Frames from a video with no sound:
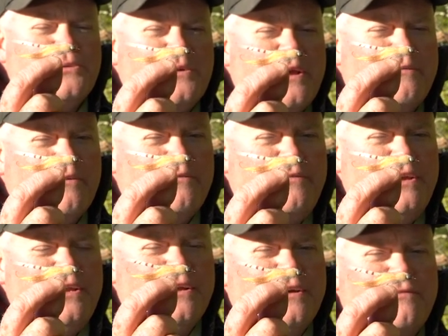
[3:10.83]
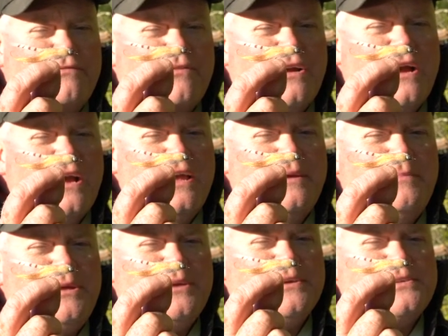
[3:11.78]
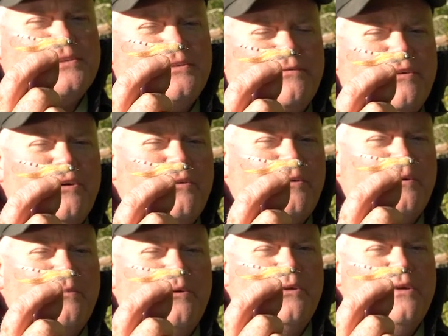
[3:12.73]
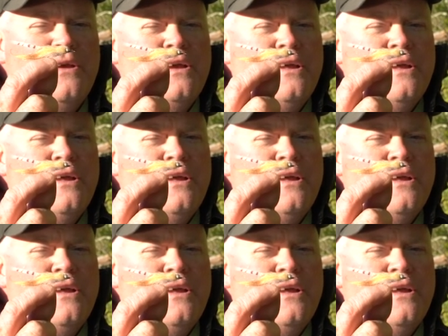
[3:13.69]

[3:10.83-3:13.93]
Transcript: or whatever feed on fry because they're vulnerable.